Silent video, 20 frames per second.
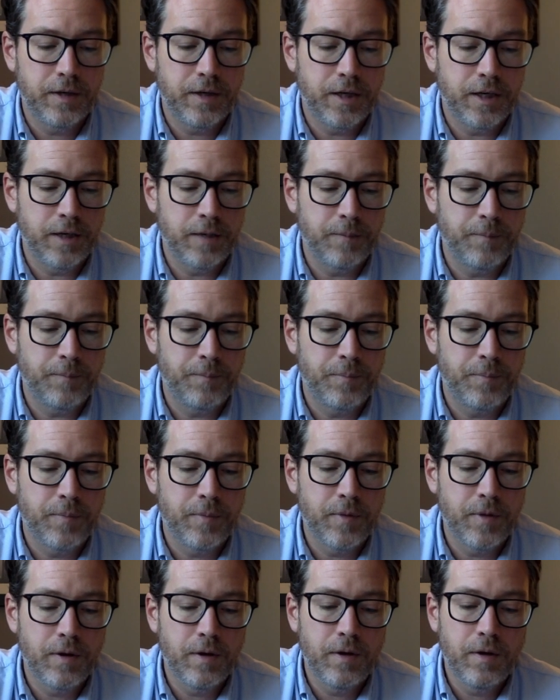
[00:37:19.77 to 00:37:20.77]
Um,
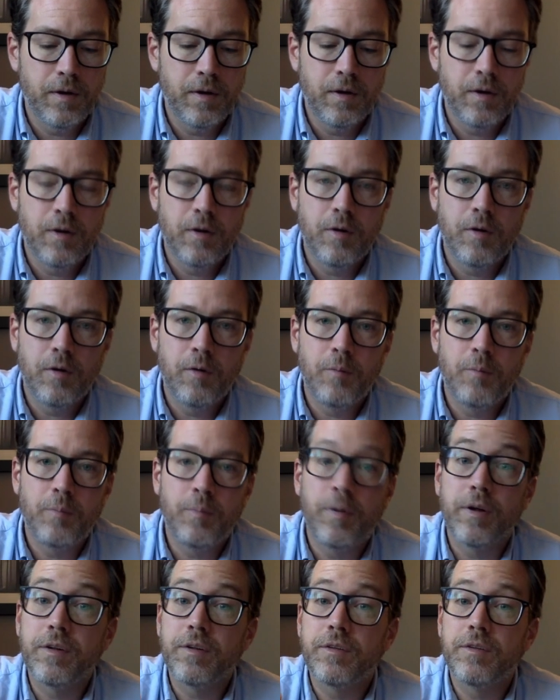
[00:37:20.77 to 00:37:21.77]

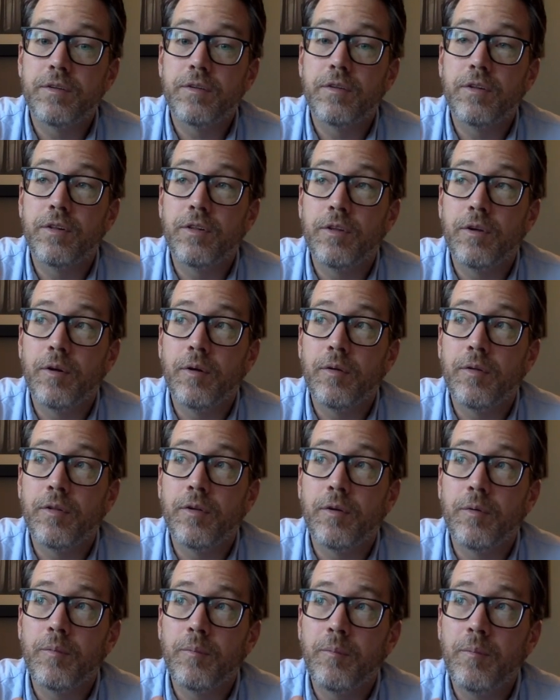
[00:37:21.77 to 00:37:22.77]
but there
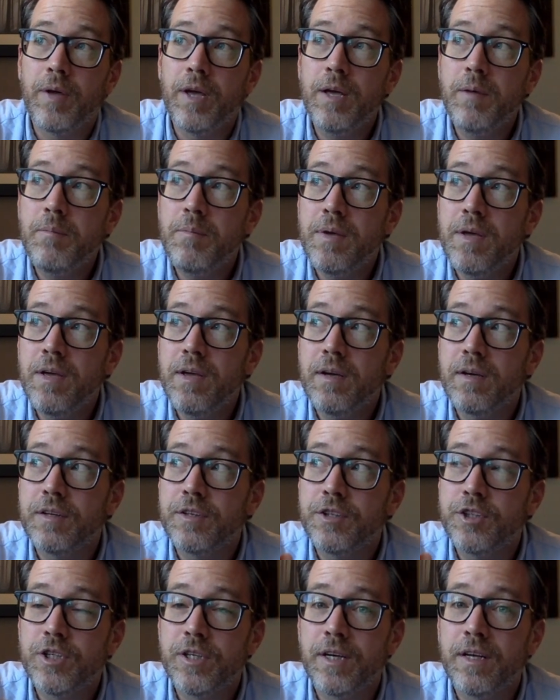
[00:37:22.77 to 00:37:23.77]
there may be a
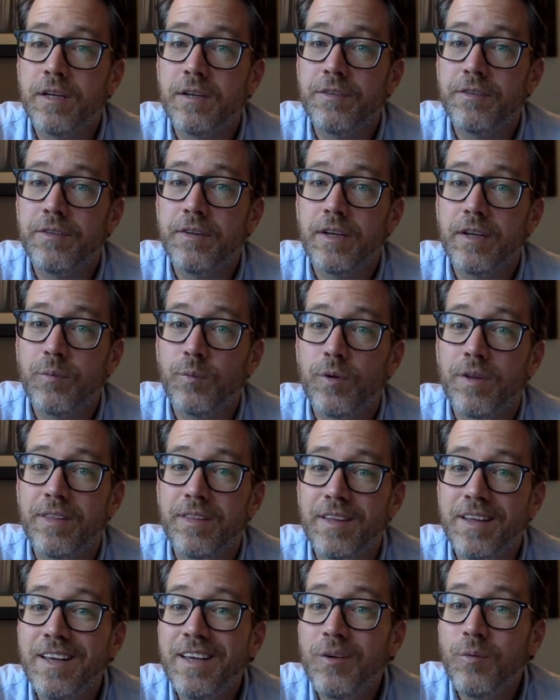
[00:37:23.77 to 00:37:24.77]
chance
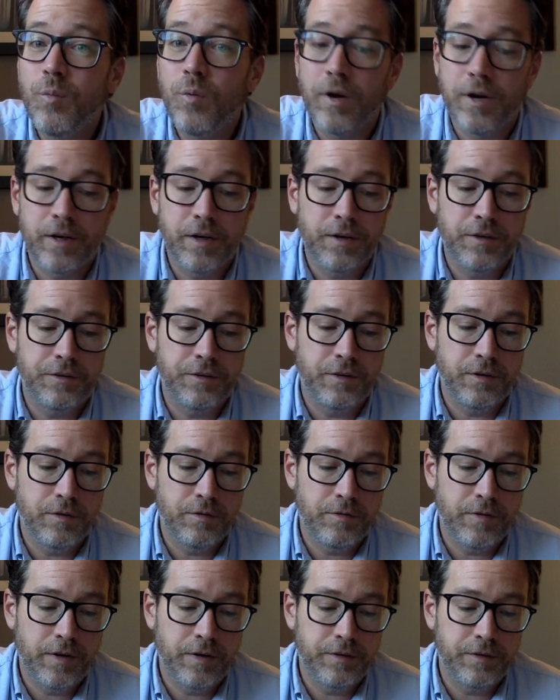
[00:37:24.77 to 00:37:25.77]
within what it is that you're
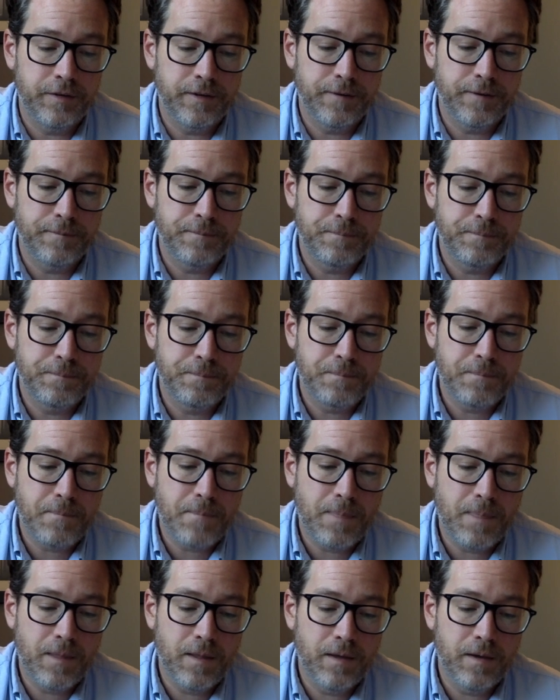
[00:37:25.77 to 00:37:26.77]
facing
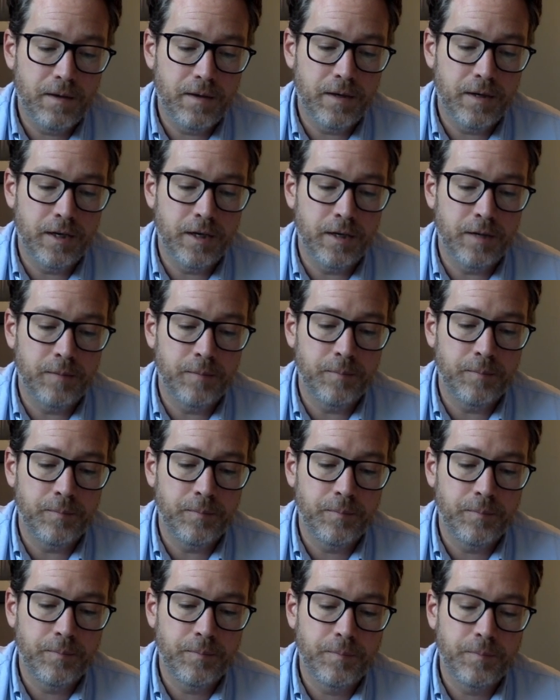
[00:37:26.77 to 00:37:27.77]
um,
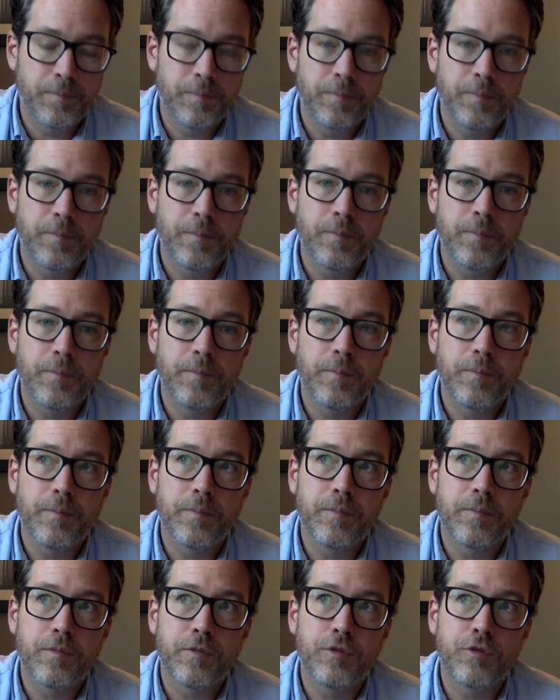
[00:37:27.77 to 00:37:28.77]

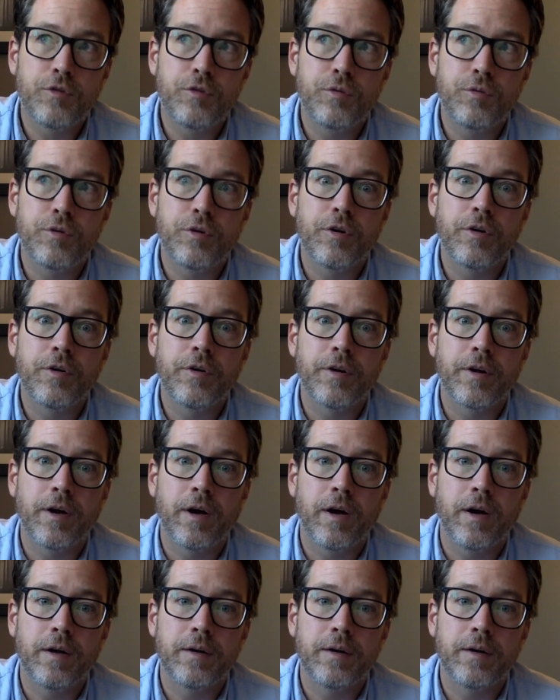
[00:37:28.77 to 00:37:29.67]
to turn to God.